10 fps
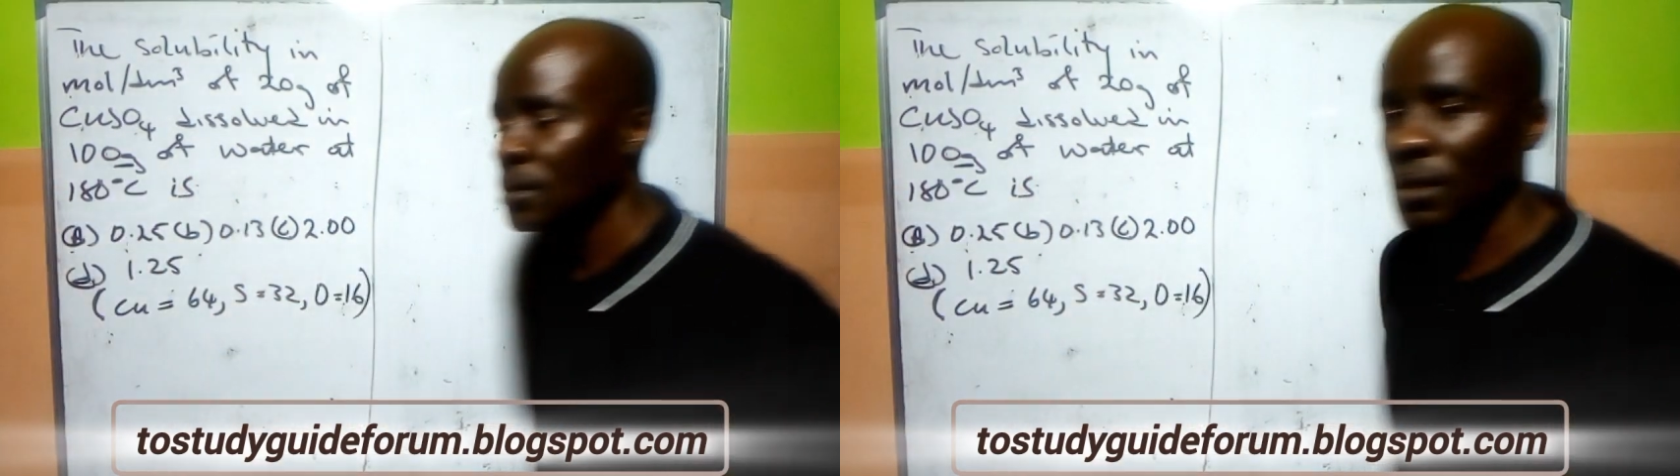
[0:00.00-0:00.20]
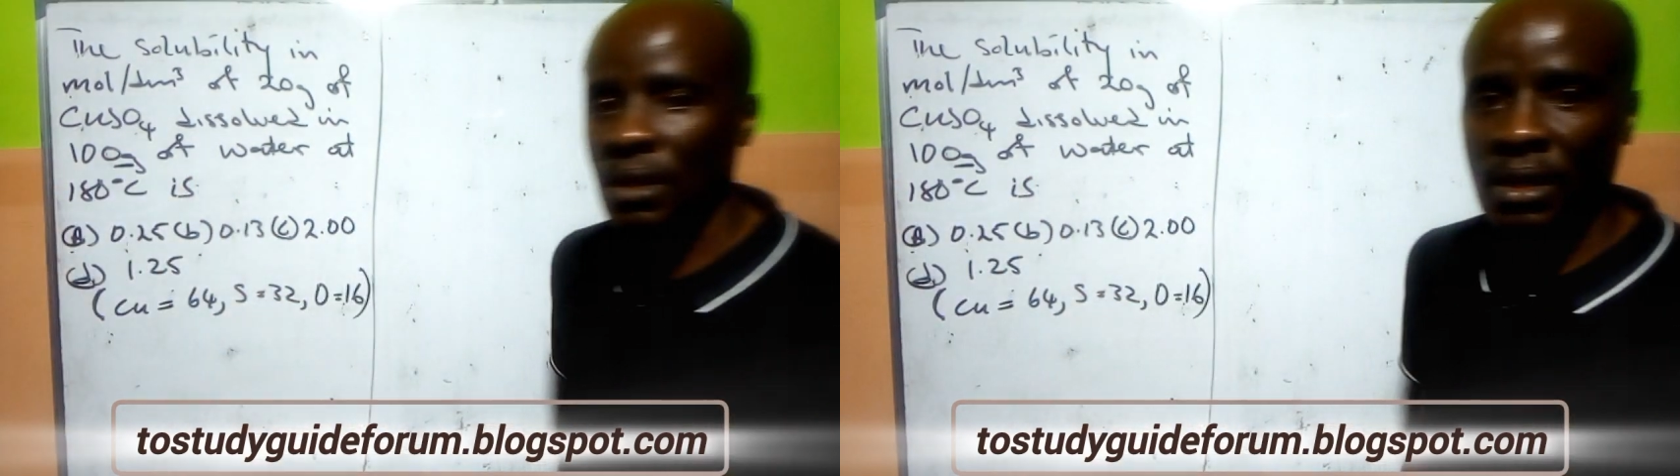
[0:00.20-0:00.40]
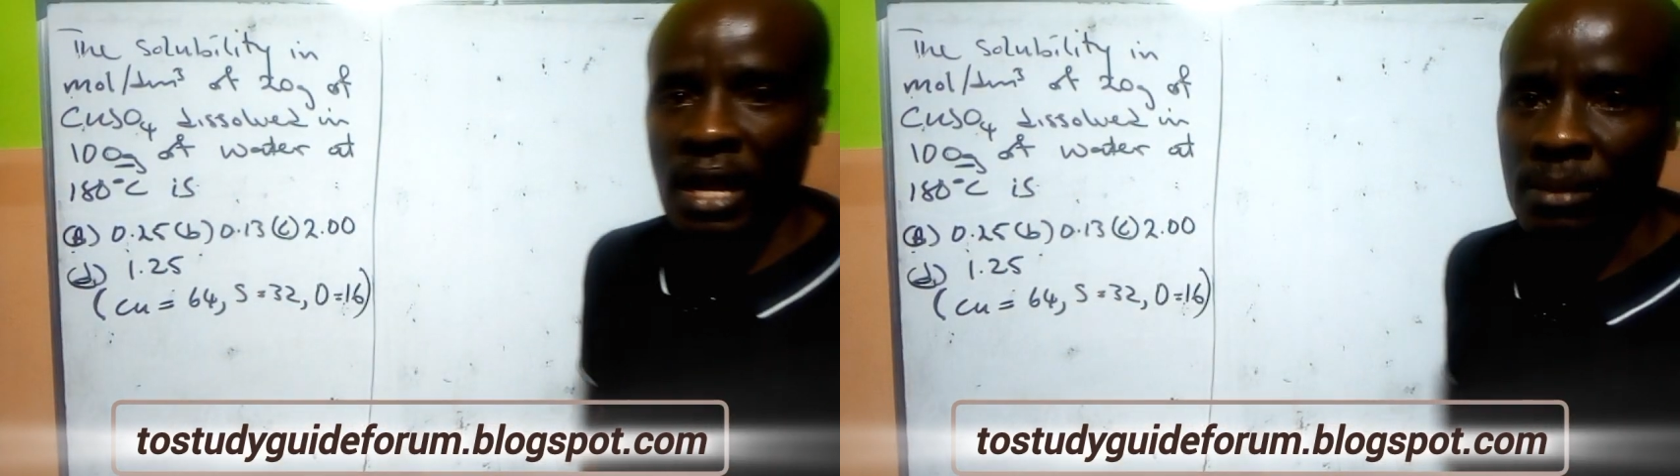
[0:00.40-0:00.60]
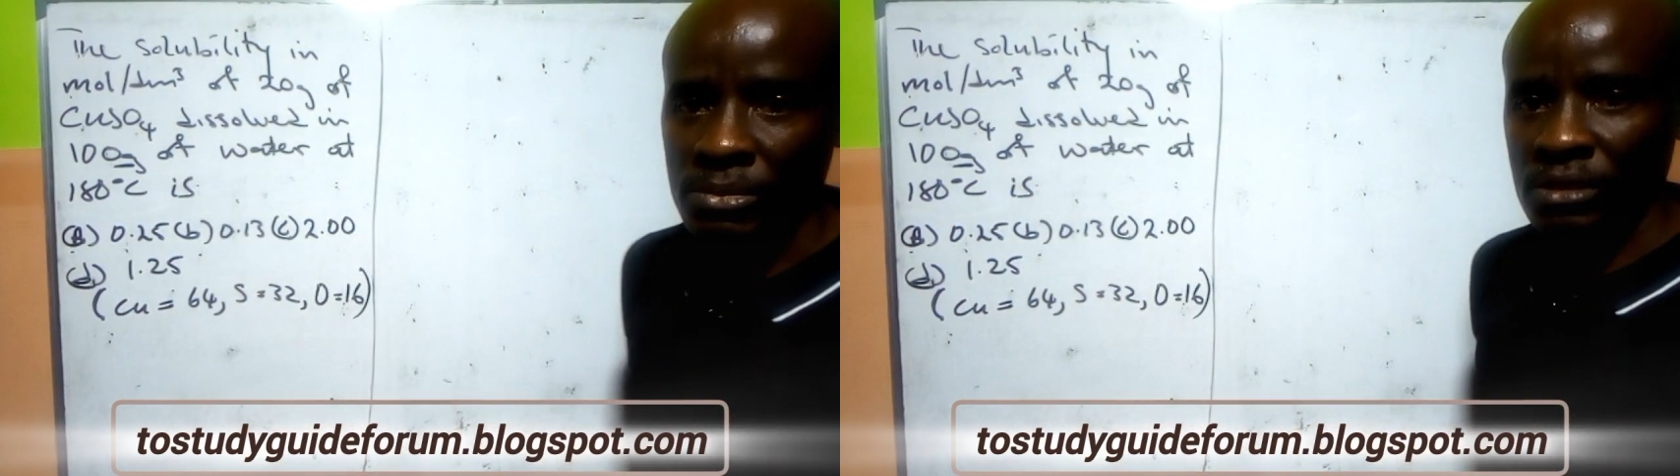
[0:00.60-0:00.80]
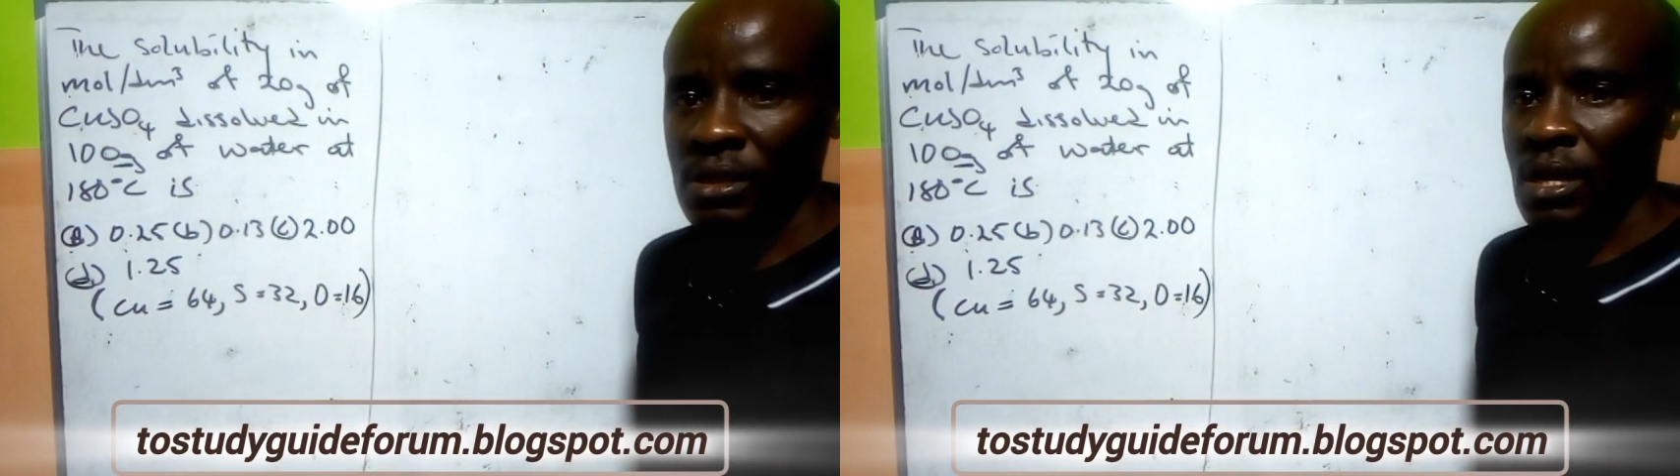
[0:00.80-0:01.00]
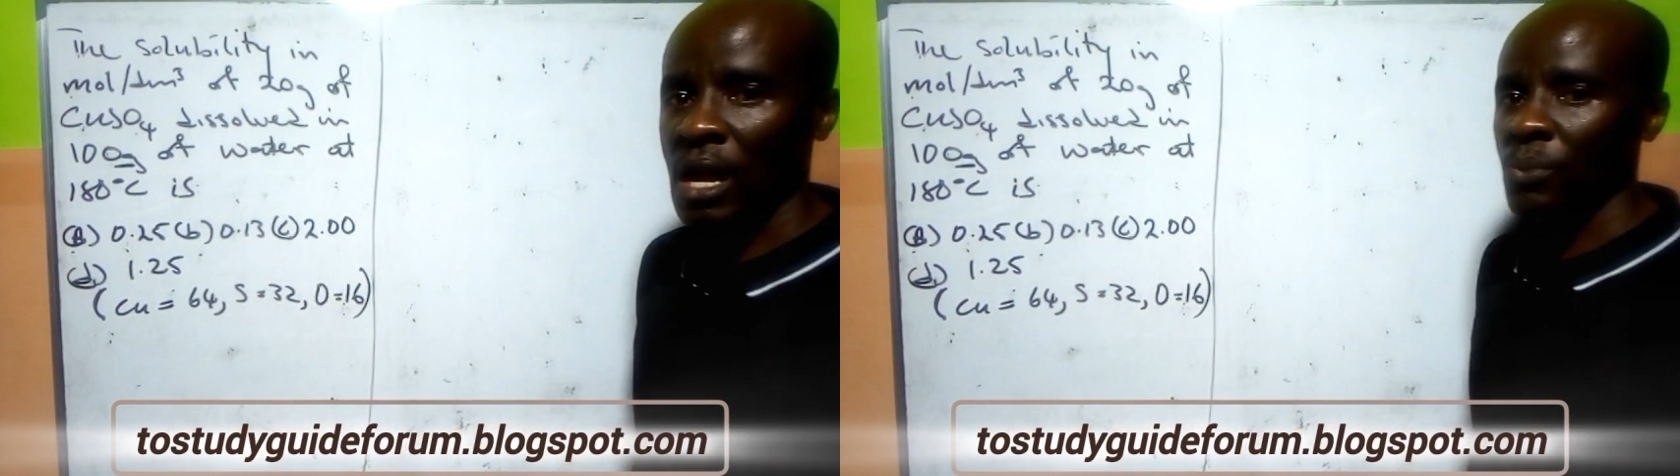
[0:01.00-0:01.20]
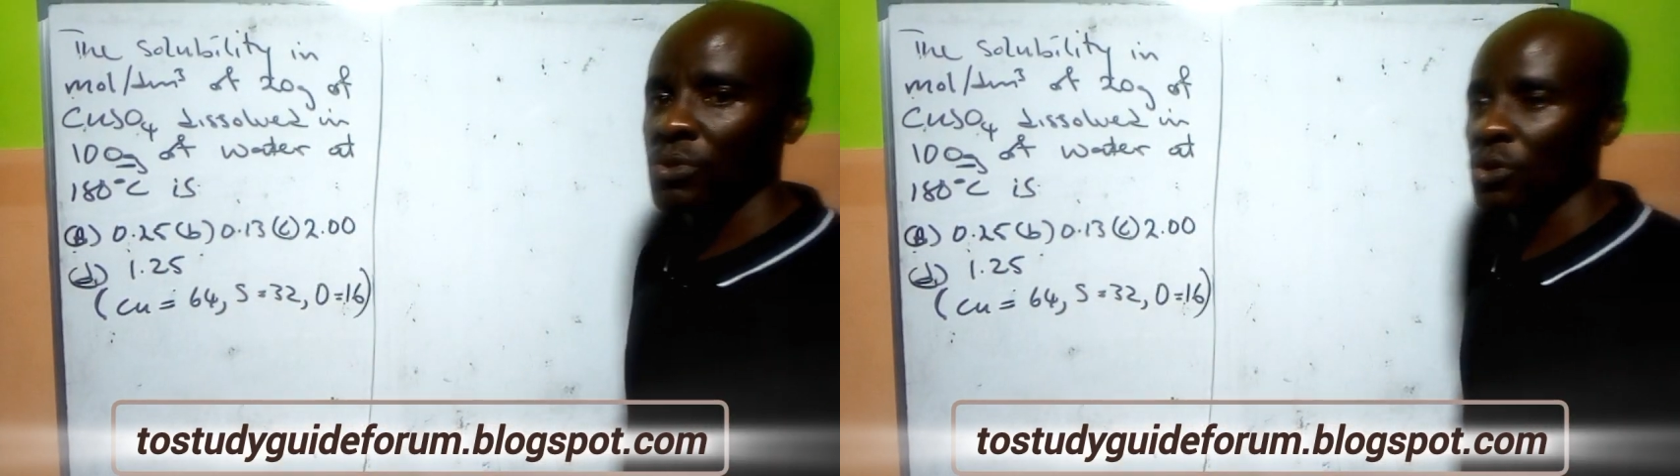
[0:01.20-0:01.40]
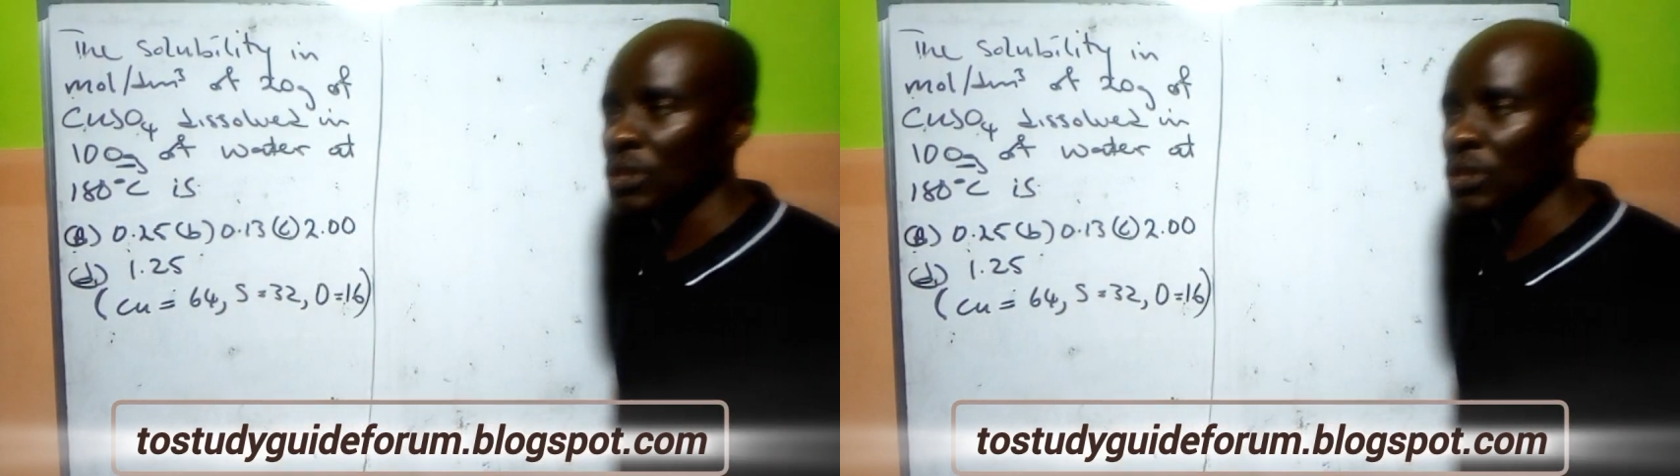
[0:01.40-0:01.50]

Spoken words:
and we know